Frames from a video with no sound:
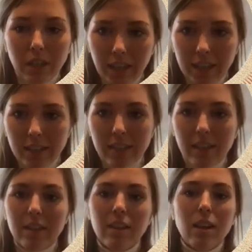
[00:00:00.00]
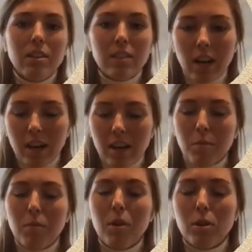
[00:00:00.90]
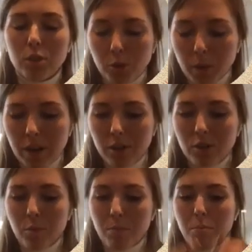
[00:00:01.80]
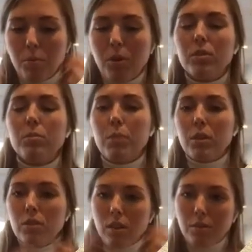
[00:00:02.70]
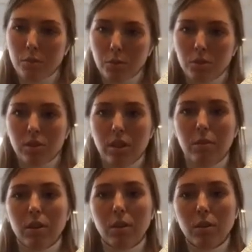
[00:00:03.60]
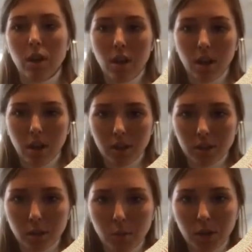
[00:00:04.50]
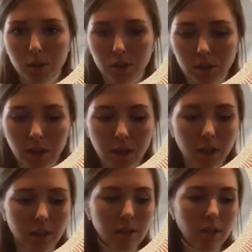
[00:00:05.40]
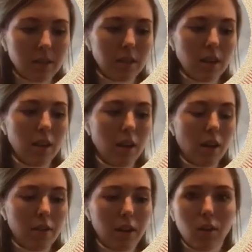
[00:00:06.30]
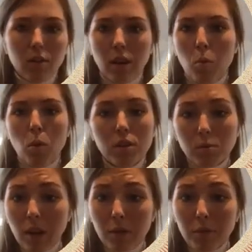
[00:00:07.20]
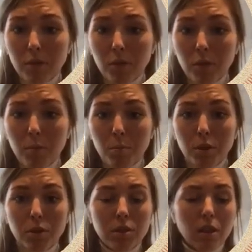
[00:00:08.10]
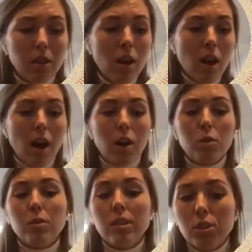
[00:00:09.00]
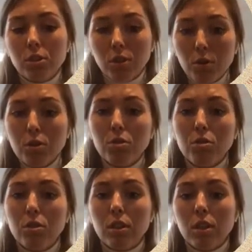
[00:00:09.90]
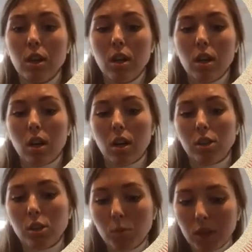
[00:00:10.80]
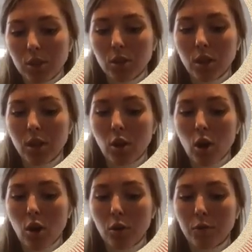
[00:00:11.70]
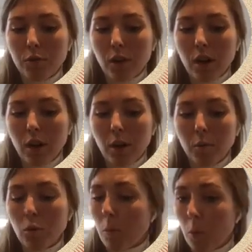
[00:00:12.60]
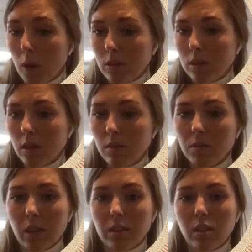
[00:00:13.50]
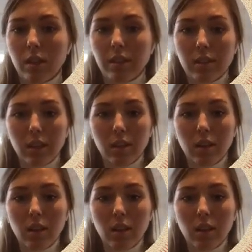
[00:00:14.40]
LinkedIn, Telegram, or Twitter to build their full scenario. So what you see is that they think, okay, what's relevant for the person? I already showed you the screenshot of Rob Wilson. That's a LinkedIn